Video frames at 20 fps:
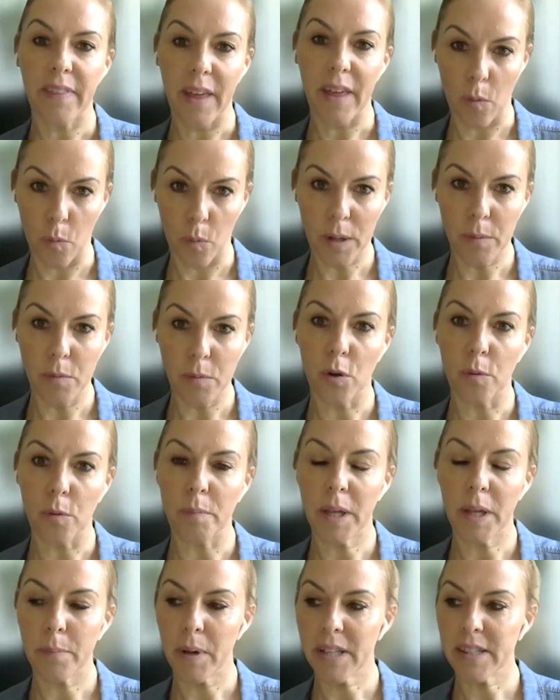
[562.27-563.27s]
That we not
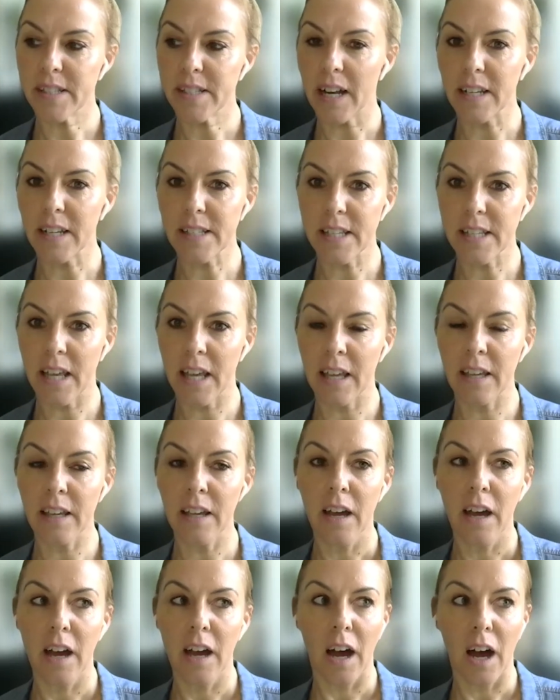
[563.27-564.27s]
me mentality.
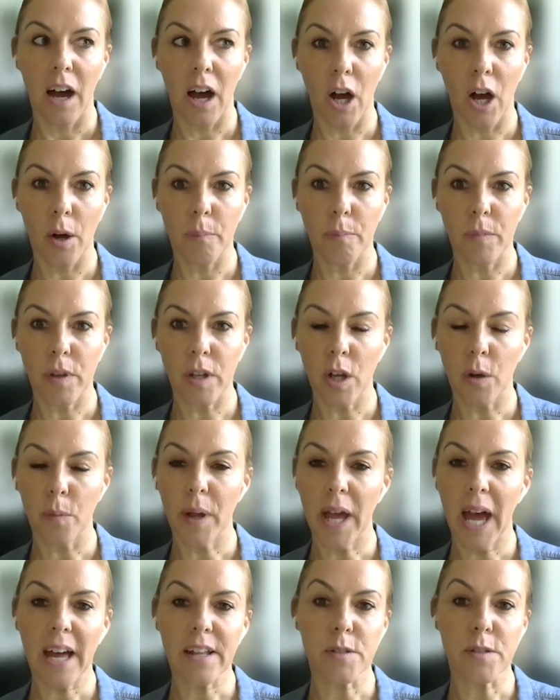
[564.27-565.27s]

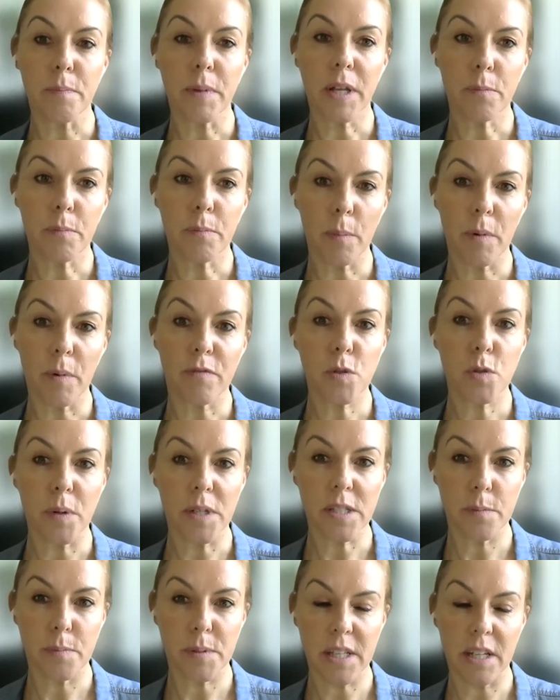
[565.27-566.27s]
We had a minimum of
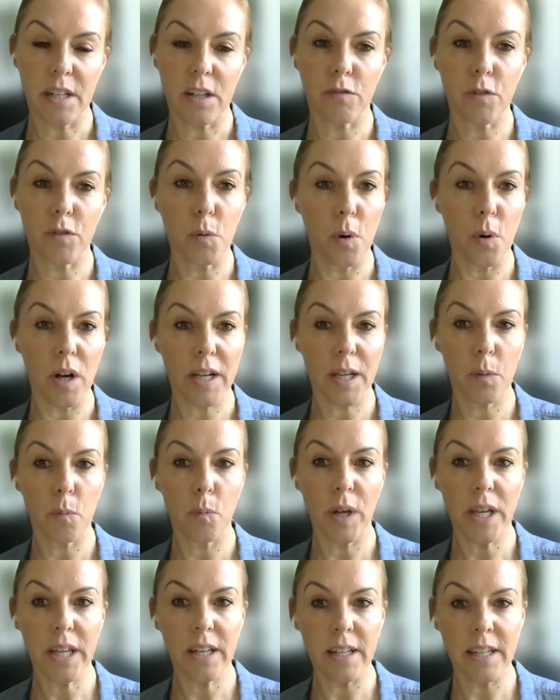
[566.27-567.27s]
20% of your working
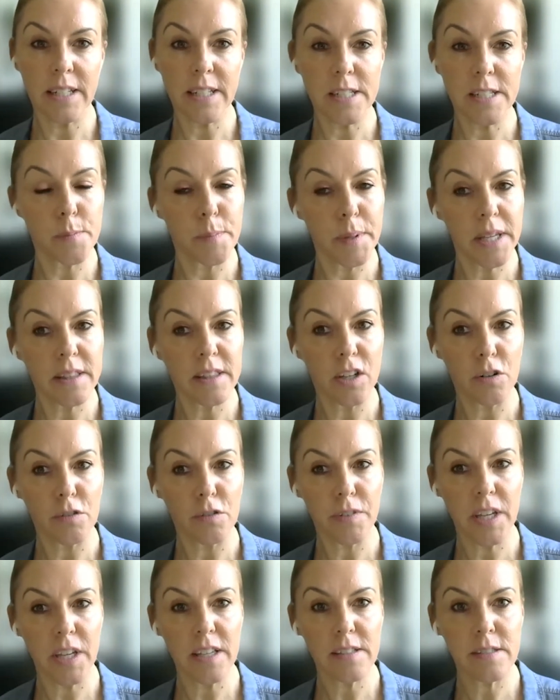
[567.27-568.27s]
week needed to be in the
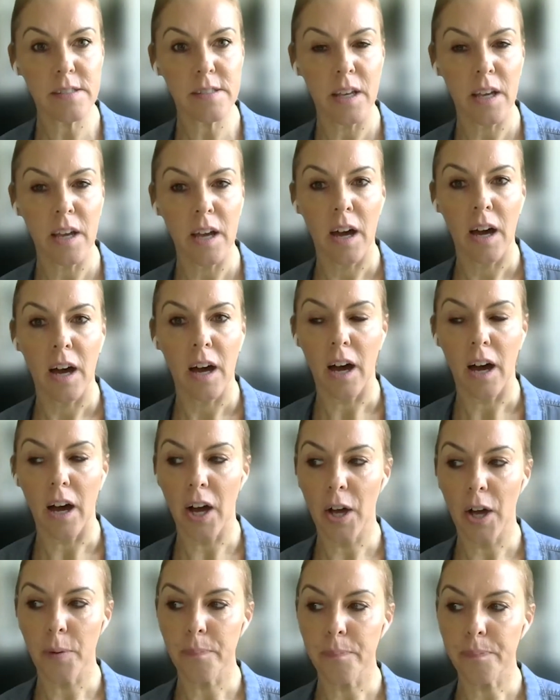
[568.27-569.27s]
office.
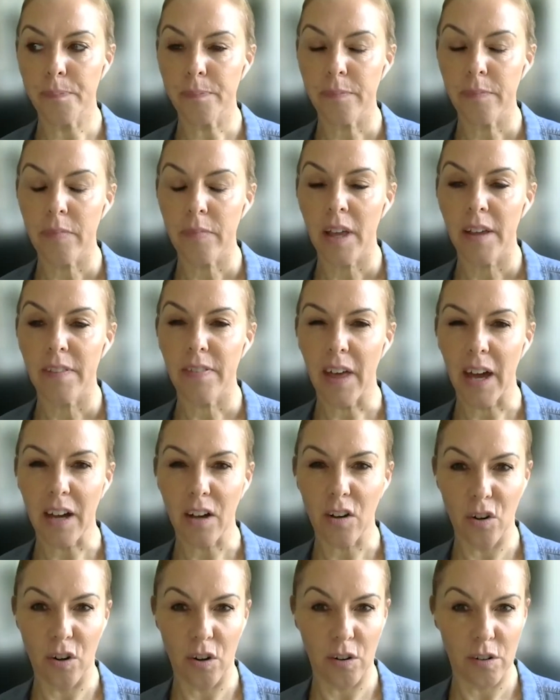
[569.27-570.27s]

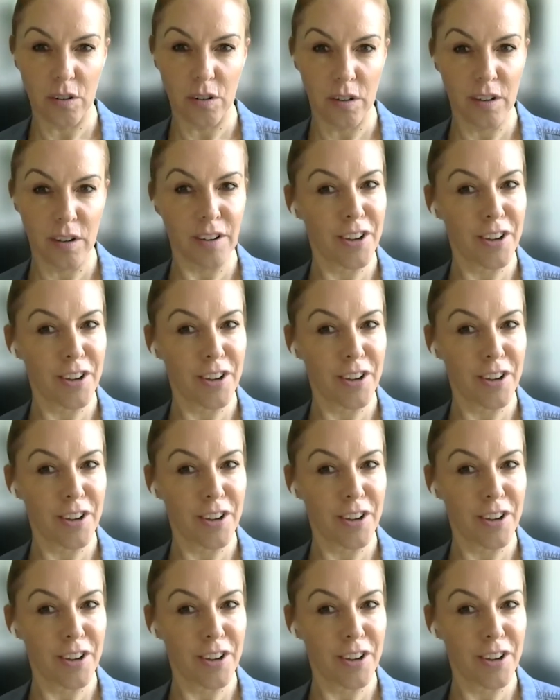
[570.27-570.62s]
That got